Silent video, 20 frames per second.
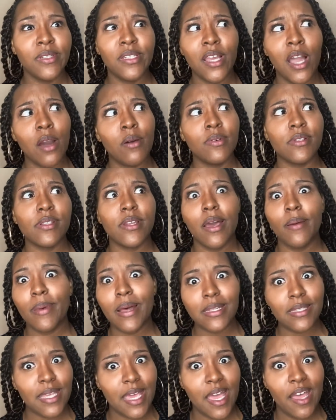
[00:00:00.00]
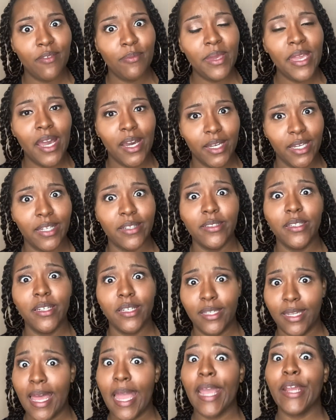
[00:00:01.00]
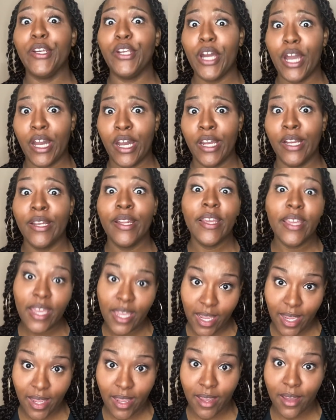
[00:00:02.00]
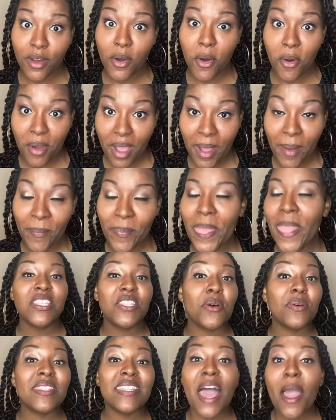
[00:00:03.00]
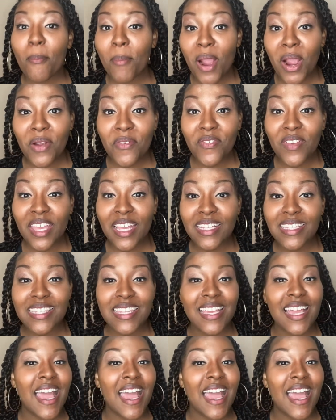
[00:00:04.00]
Y'all was not about to have me out here looking like Don King, okay? So it's not perfect.